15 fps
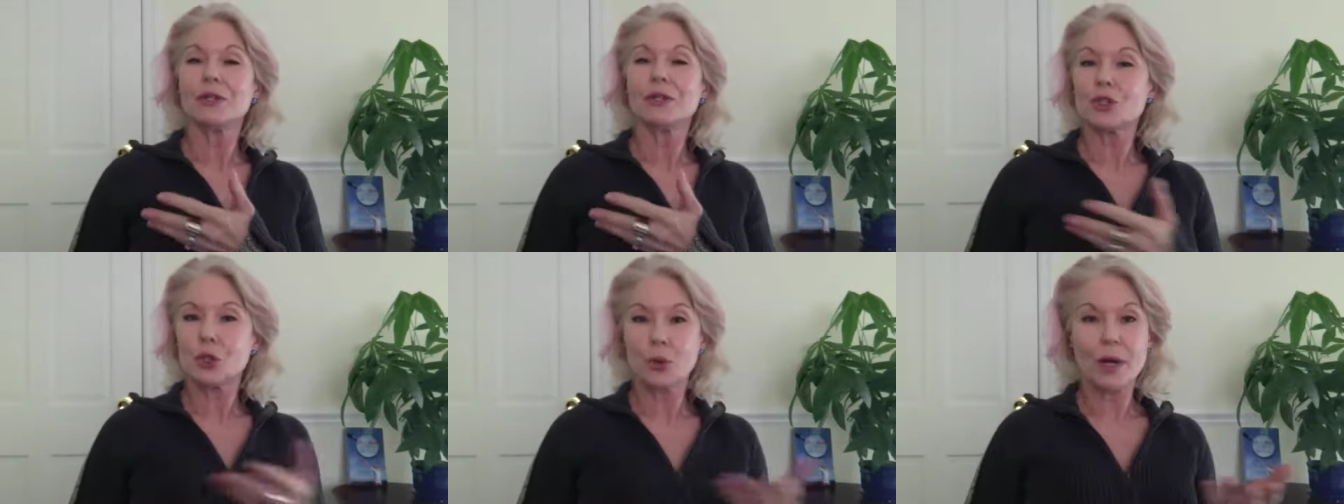
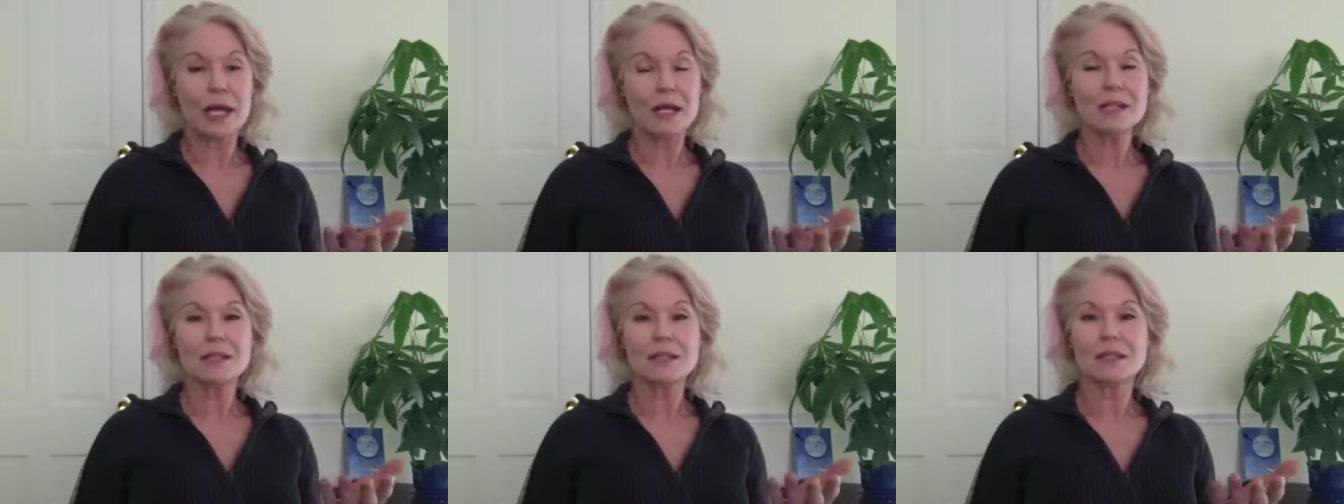
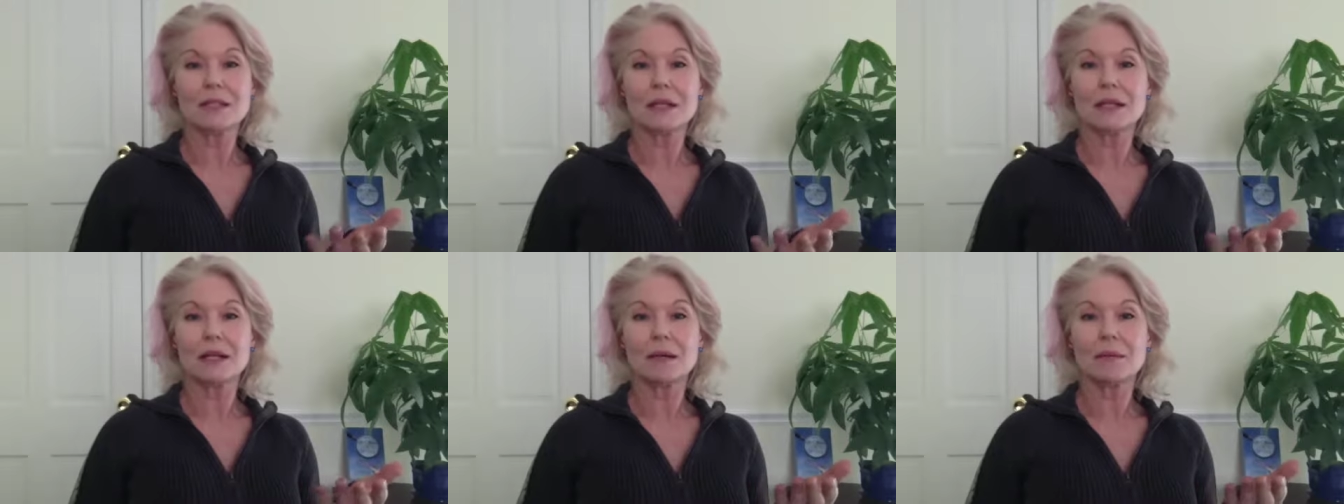twist
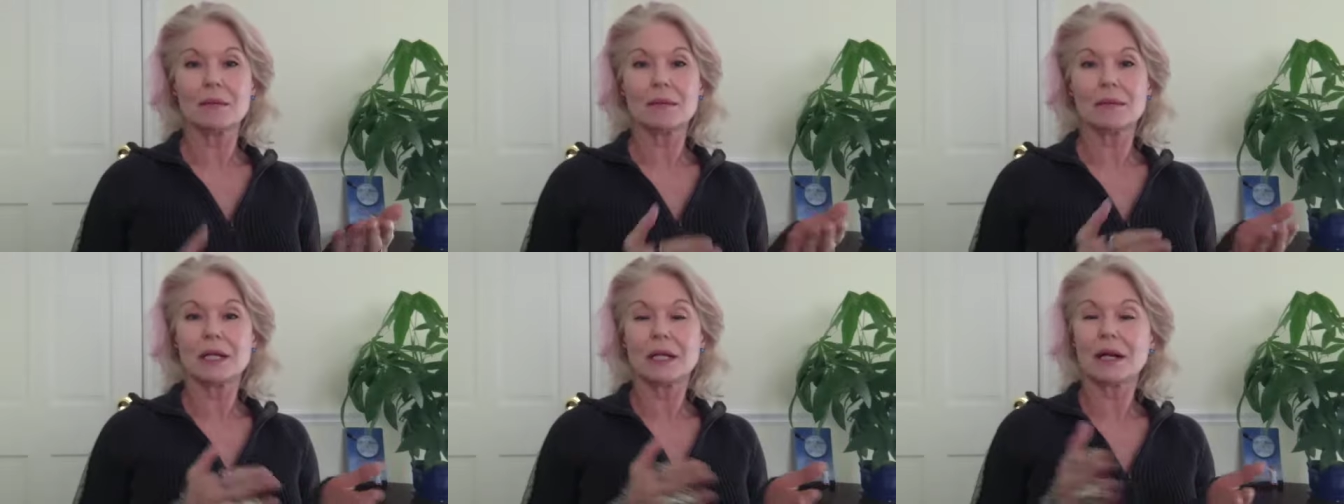
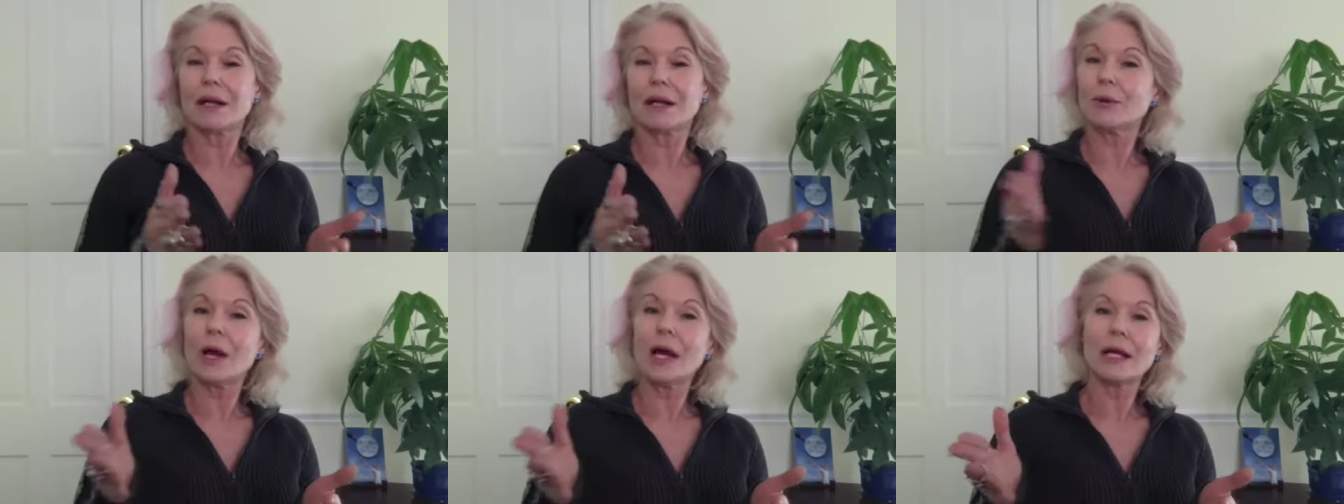that
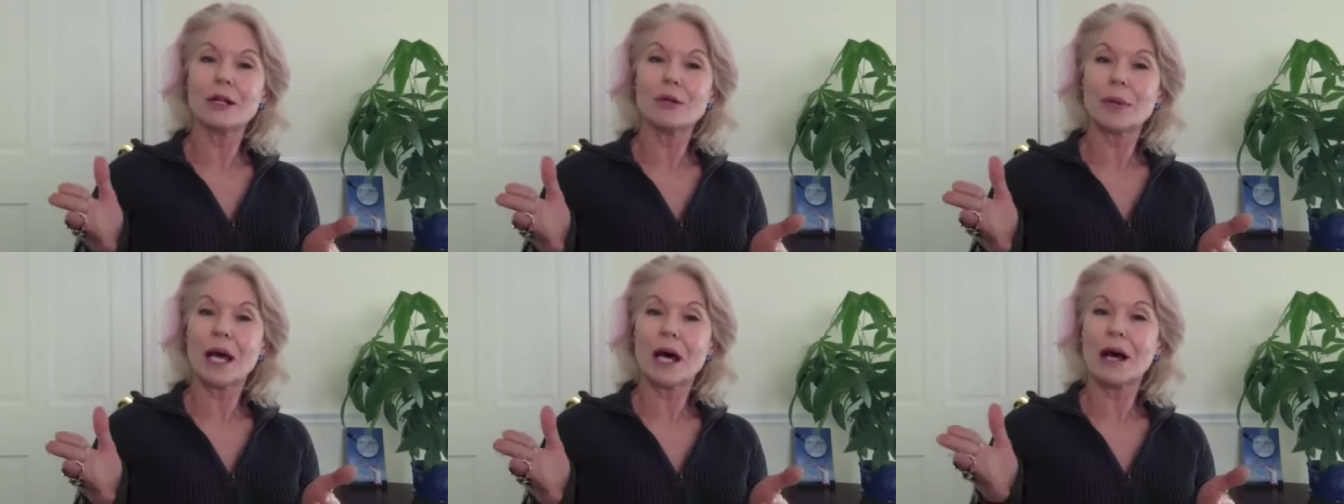I write
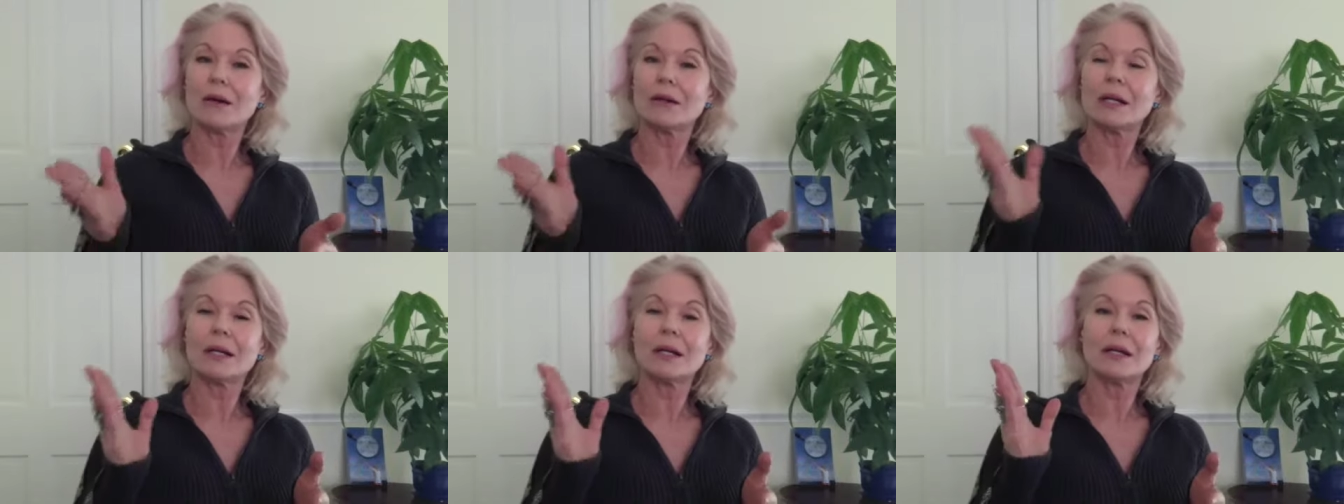
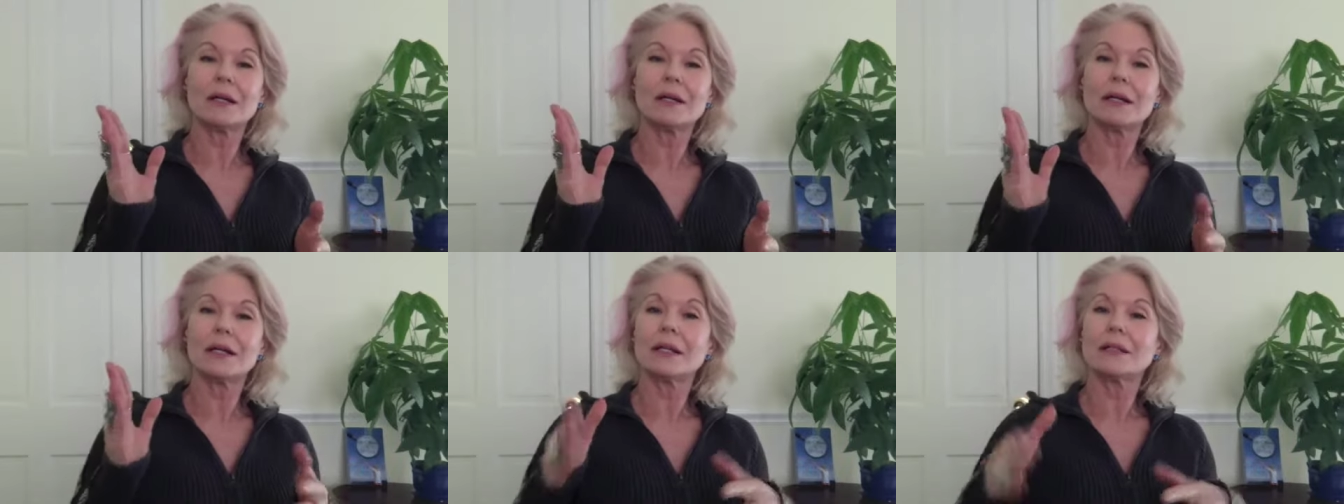about,
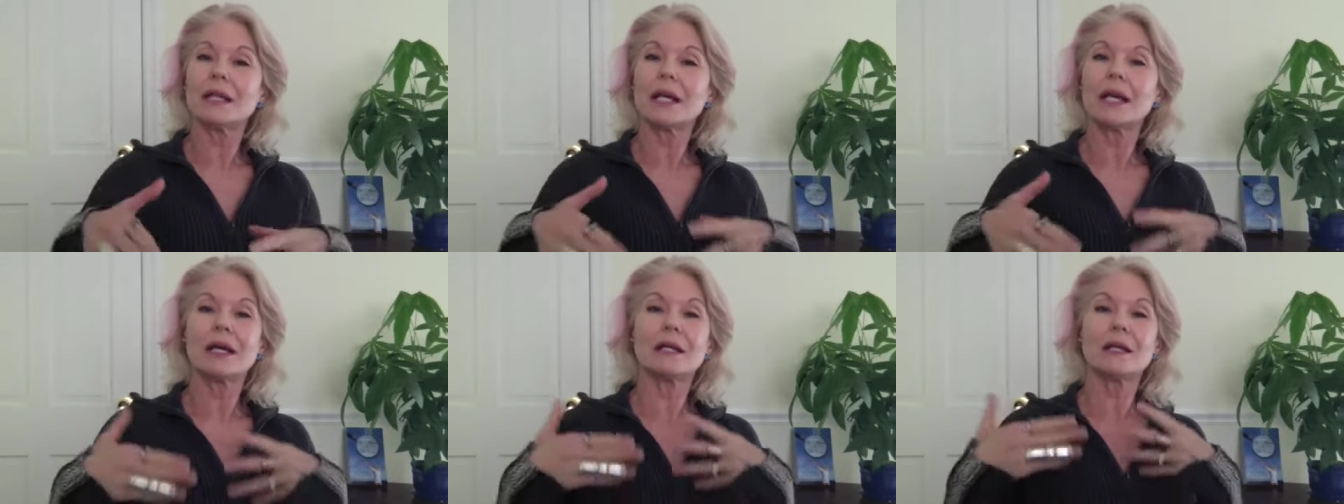and
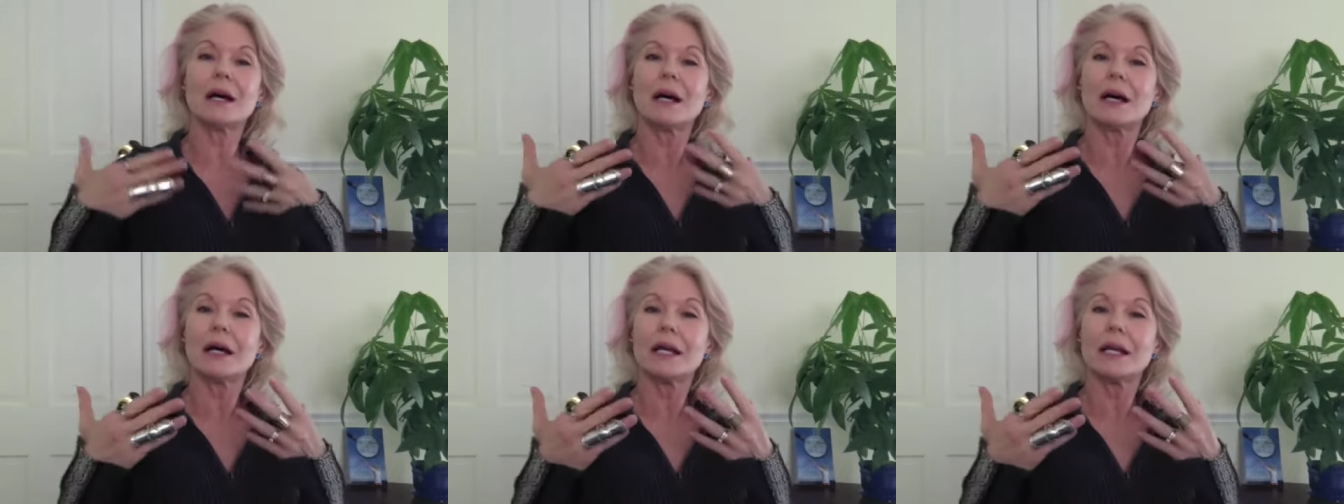I